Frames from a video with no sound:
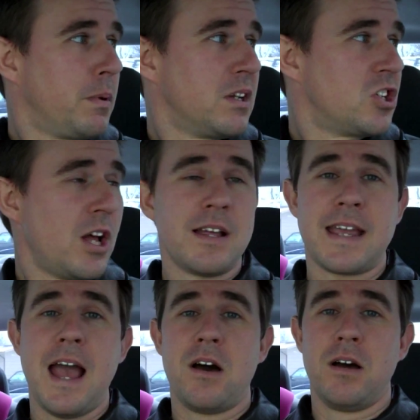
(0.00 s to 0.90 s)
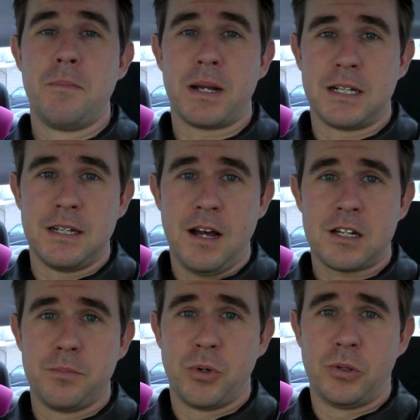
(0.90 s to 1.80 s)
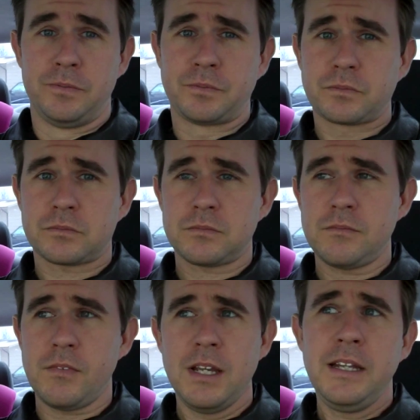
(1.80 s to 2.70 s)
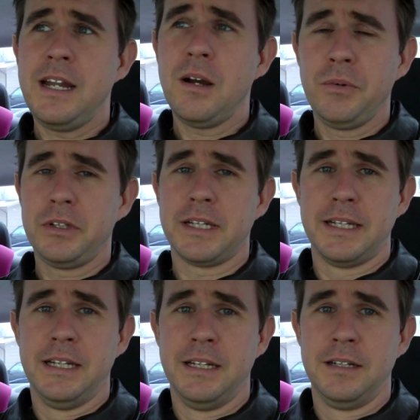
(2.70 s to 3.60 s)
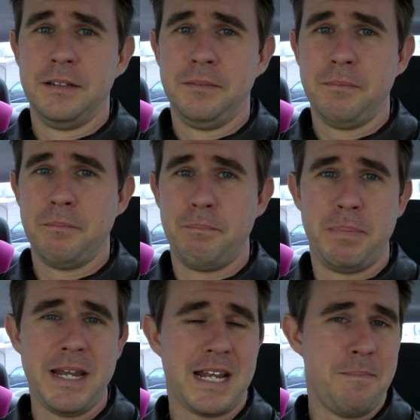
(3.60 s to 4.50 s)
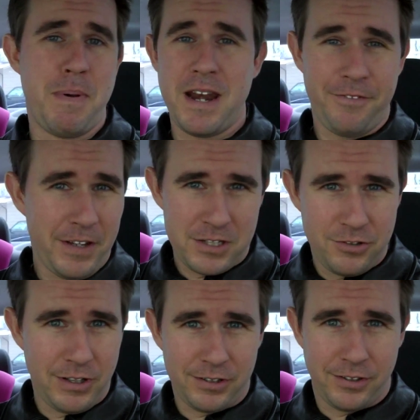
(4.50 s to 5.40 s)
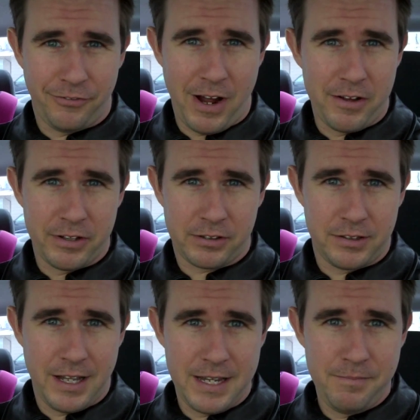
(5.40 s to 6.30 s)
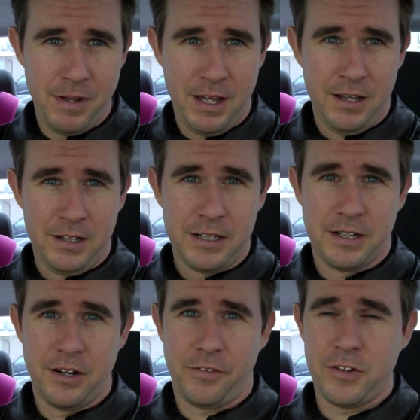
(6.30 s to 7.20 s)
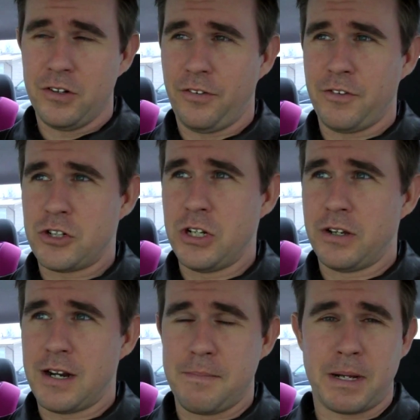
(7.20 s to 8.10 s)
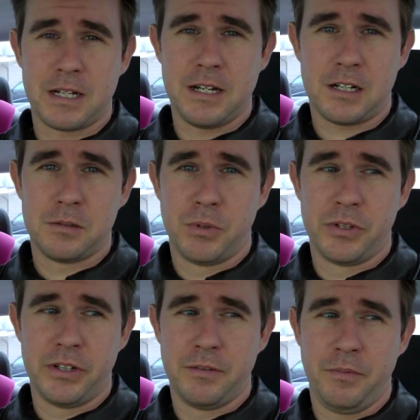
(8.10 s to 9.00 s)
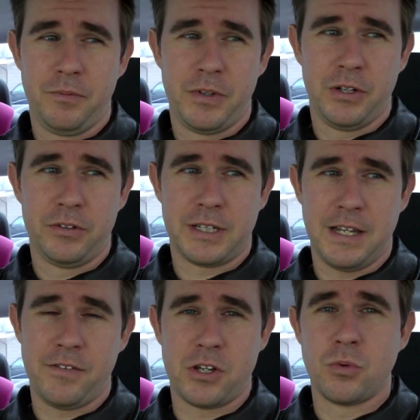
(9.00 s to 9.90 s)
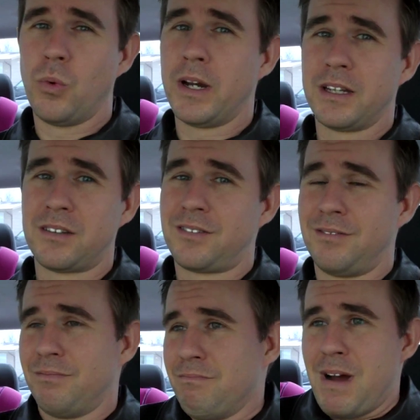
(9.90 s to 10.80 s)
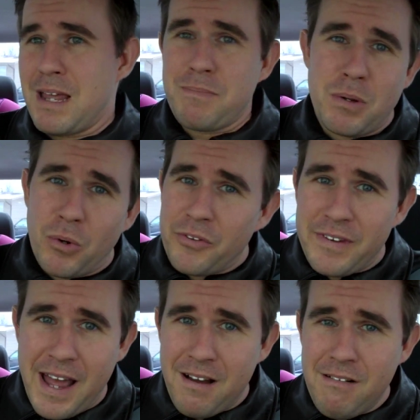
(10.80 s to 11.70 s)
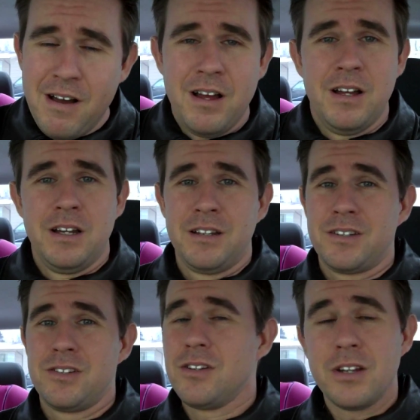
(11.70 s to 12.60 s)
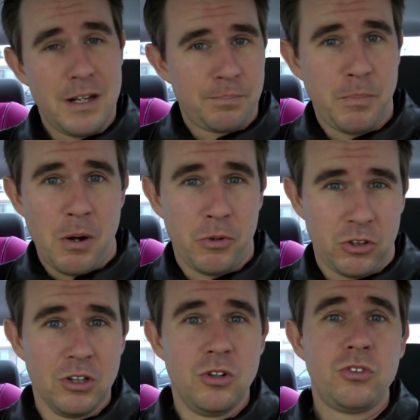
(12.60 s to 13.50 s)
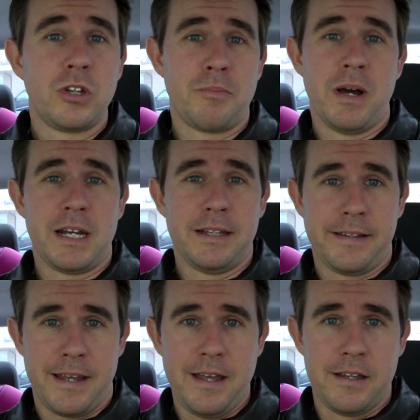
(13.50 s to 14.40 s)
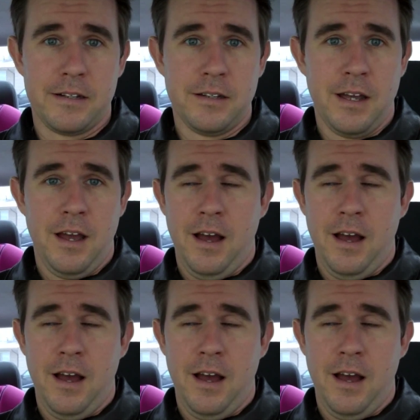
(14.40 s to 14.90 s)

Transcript: be shelling out a big deductible and not really being a benefit to us to file this claim. You know, if you're shelling out a big deductible and they're only giving you what it might be worth now, you end up almost losing money in the end.